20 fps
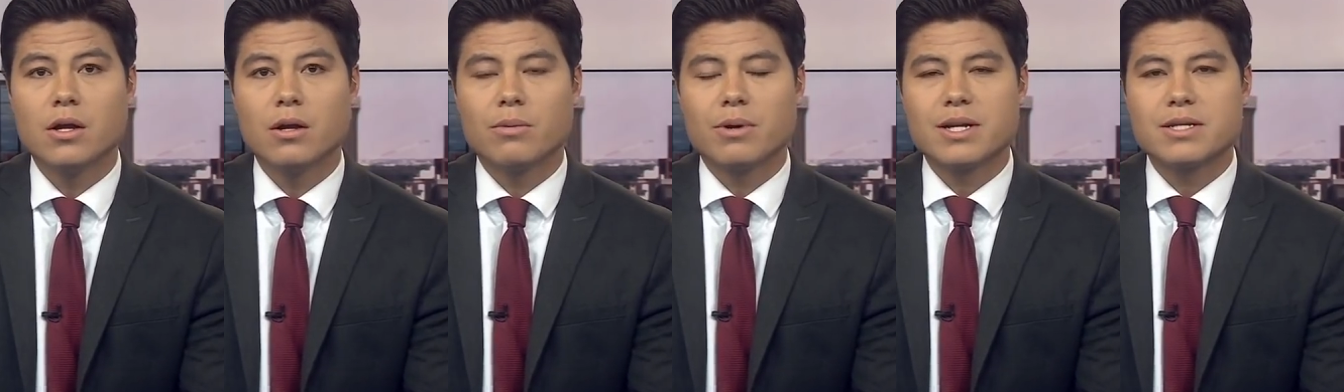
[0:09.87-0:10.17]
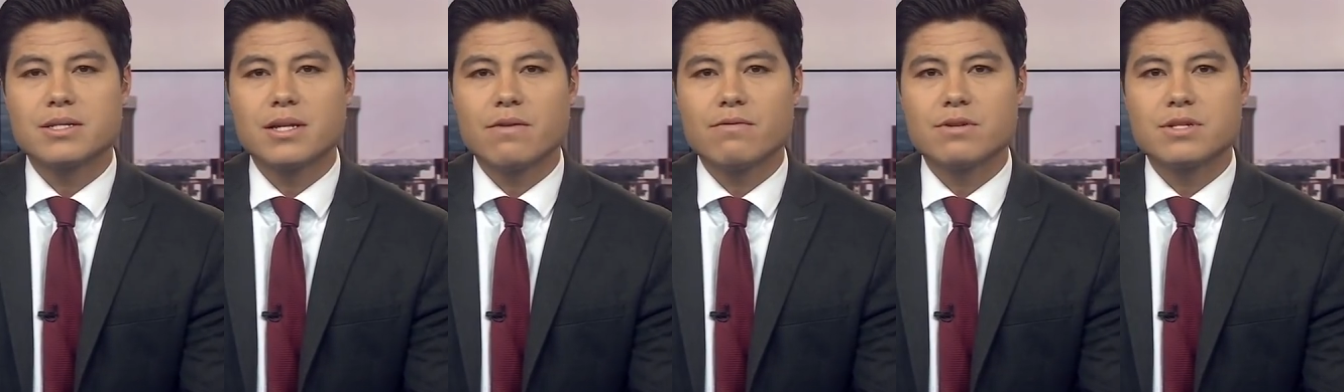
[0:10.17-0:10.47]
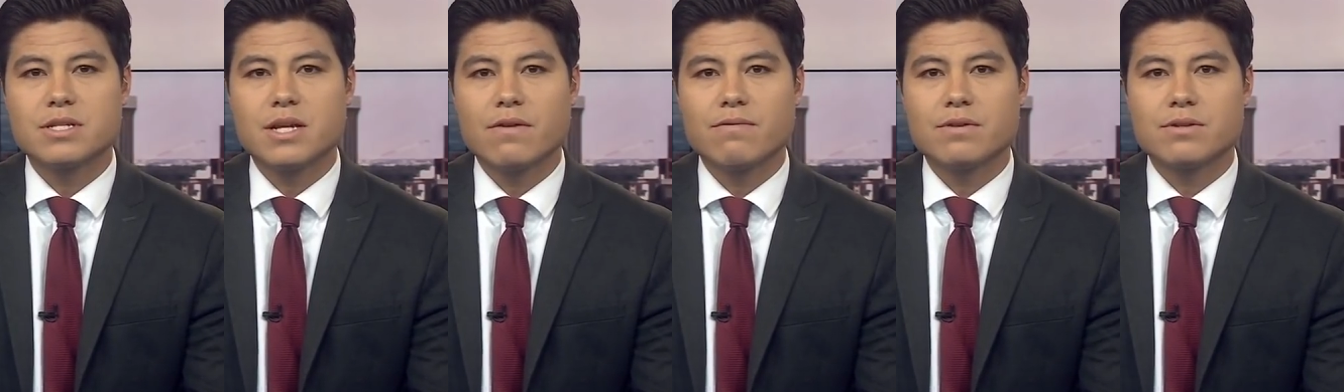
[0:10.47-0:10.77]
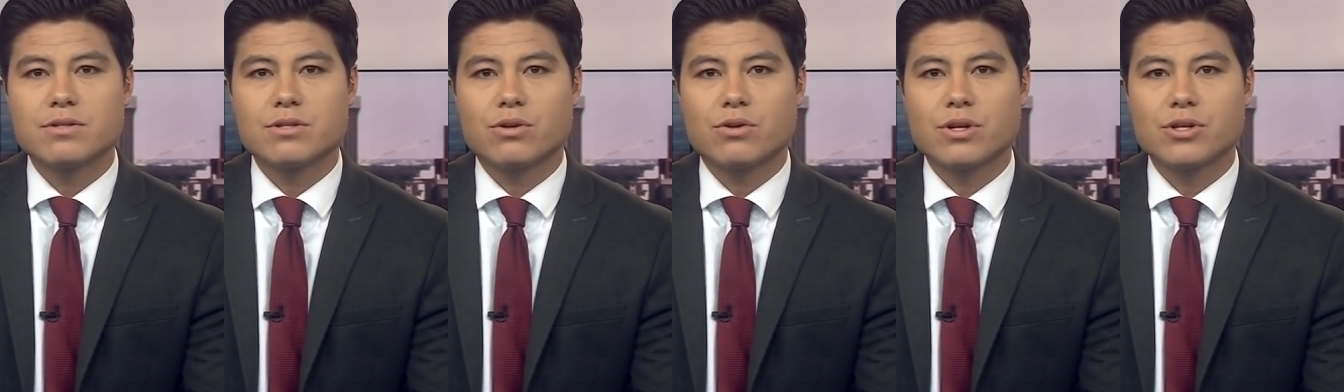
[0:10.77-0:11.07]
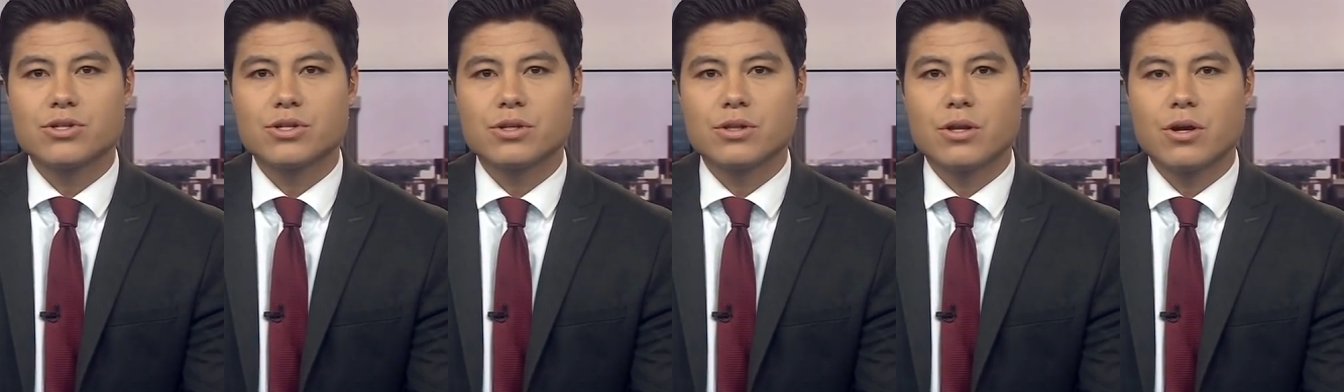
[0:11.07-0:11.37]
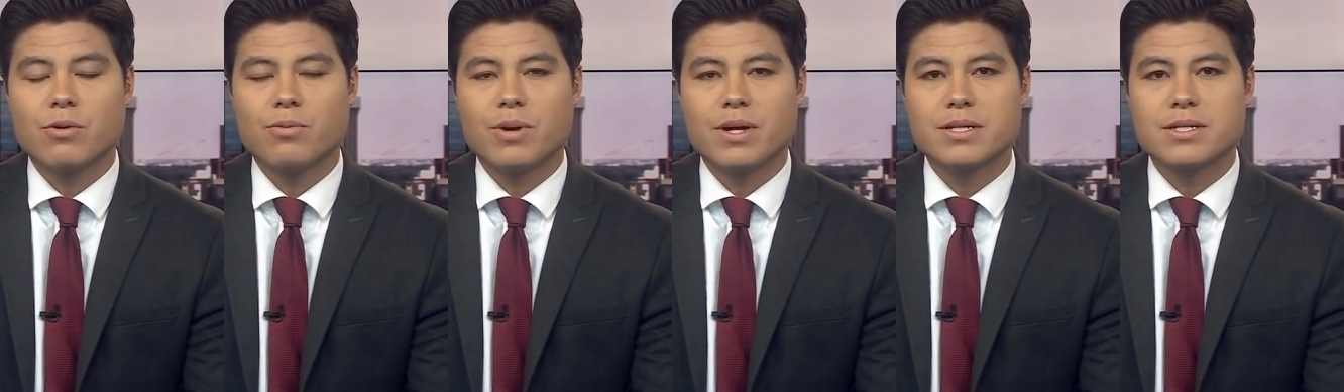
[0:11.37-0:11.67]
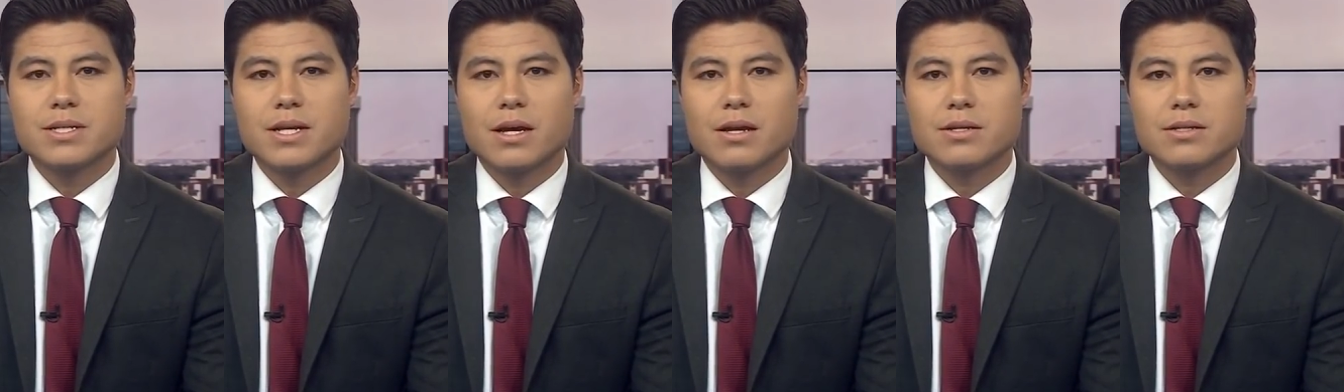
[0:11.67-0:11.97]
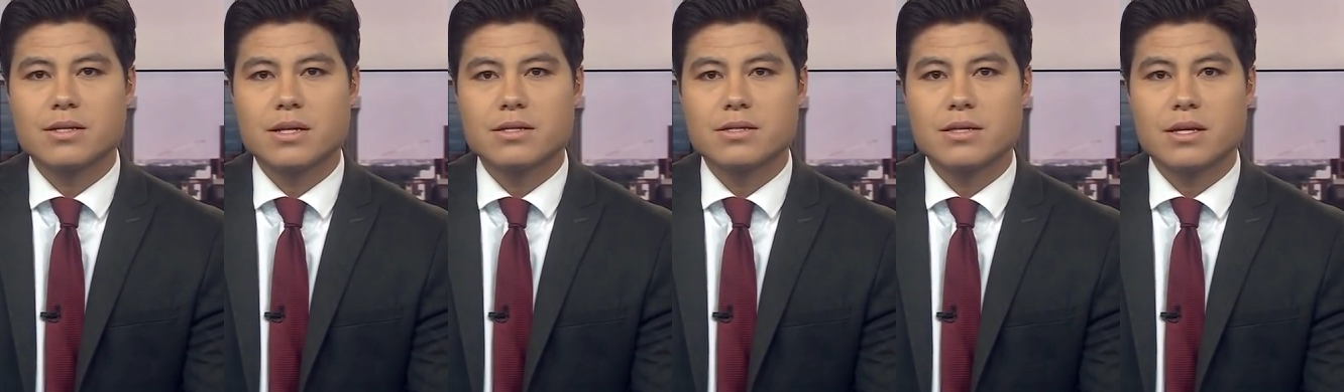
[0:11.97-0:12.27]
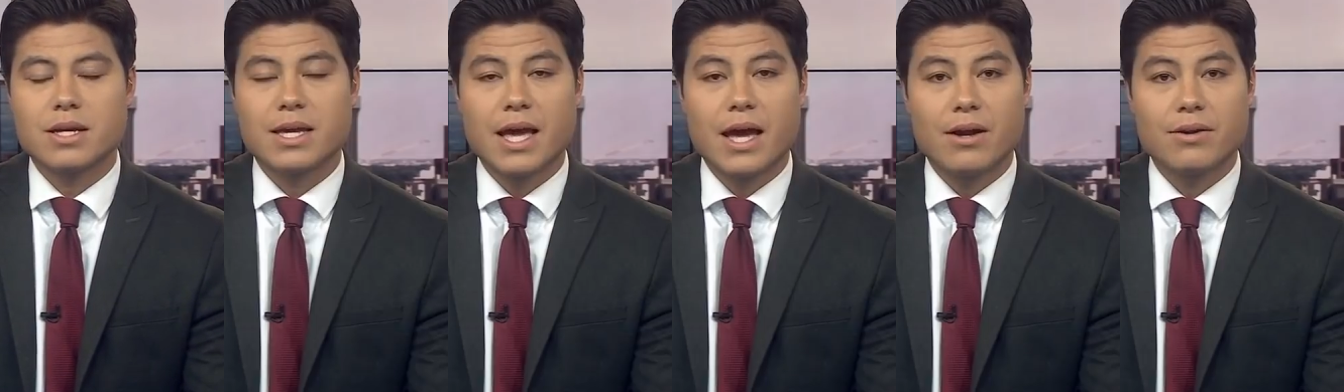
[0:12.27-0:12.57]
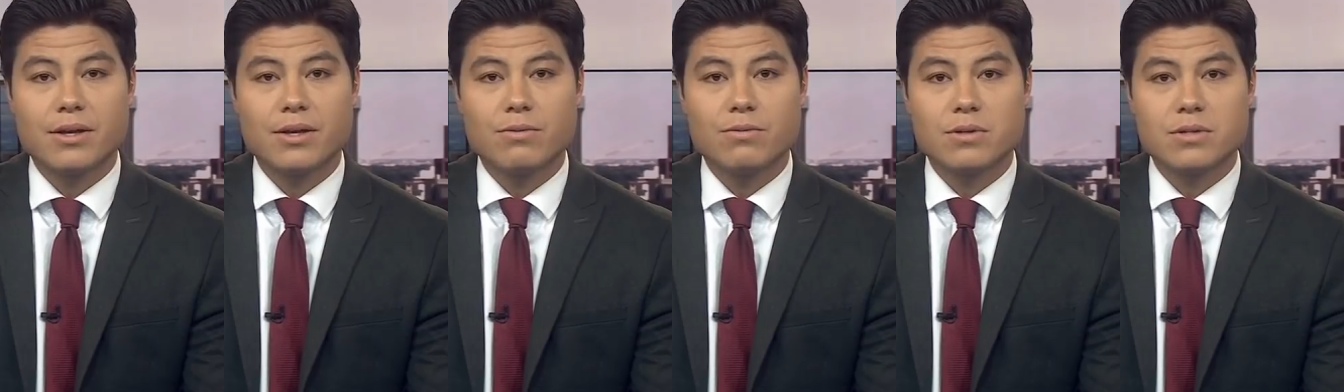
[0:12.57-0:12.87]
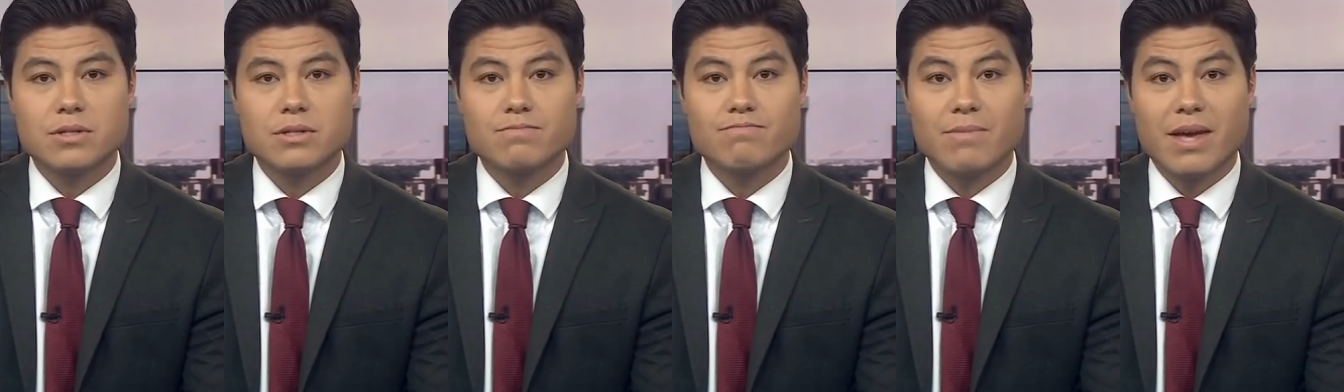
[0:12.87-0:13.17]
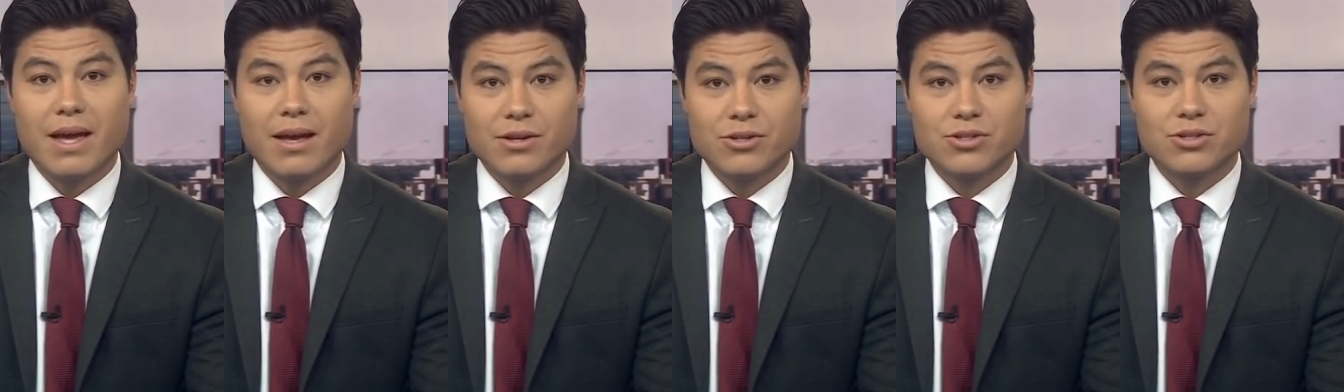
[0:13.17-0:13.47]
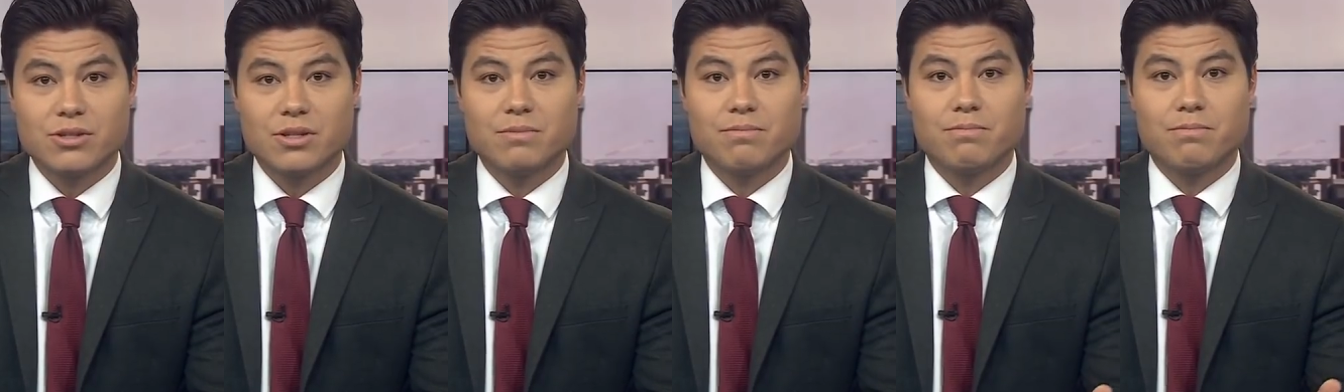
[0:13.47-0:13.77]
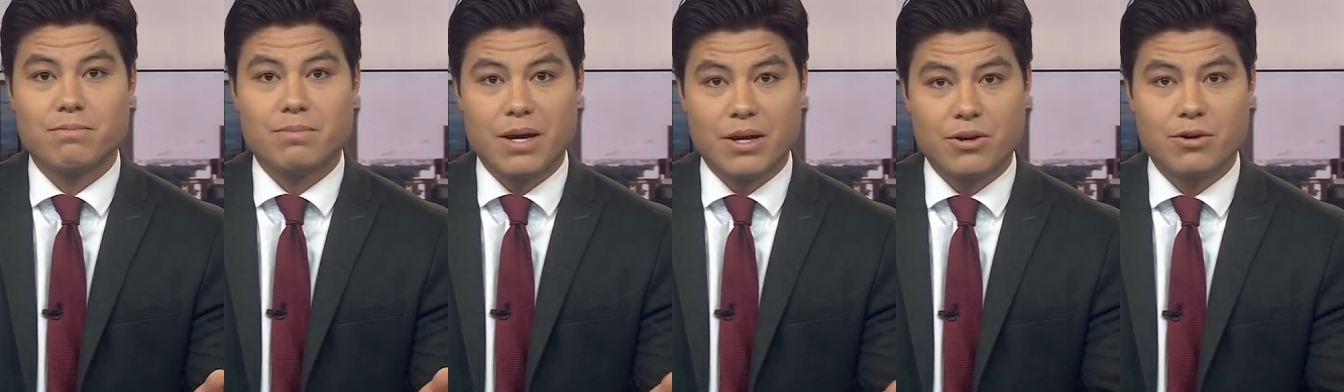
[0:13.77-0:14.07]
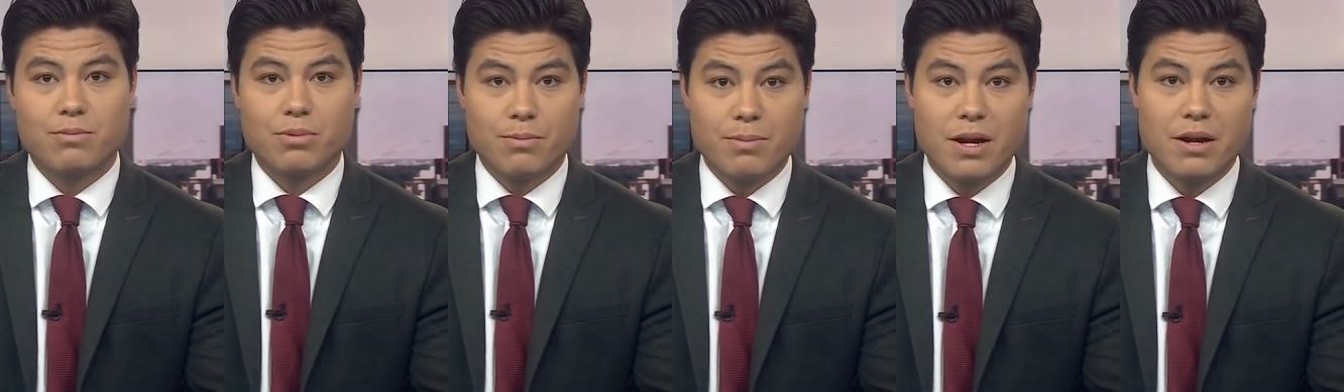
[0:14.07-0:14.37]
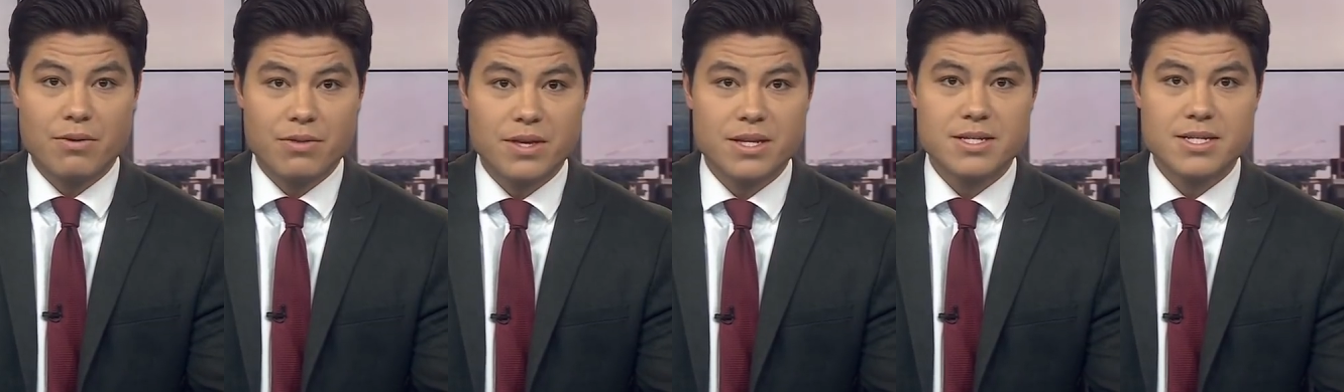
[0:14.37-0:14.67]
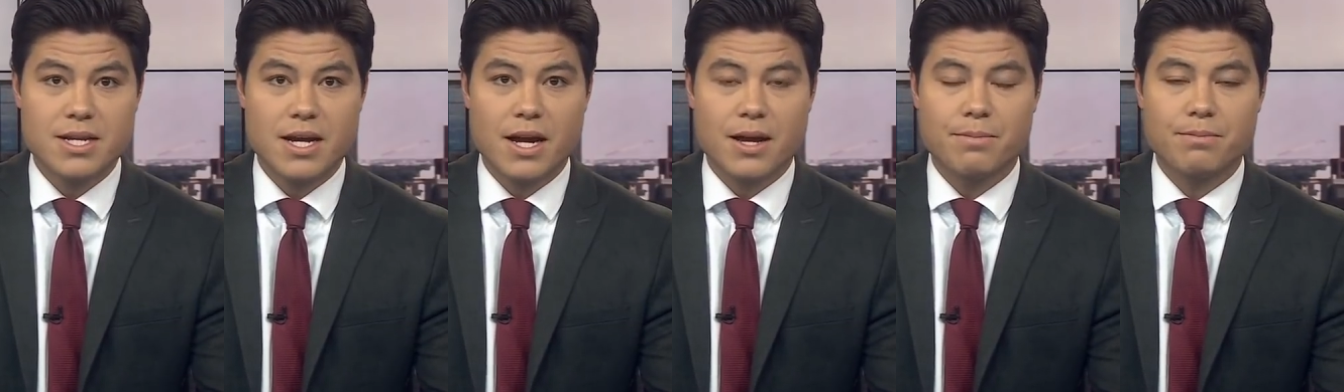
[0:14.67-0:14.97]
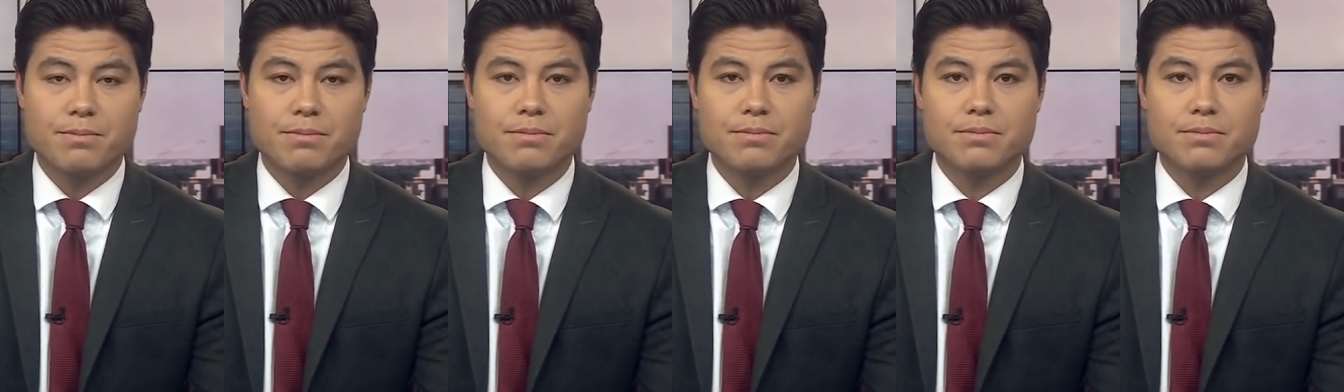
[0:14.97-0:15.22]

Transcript: But as Denver 7's Christian Lopez tells us, the county was actually better prepared this time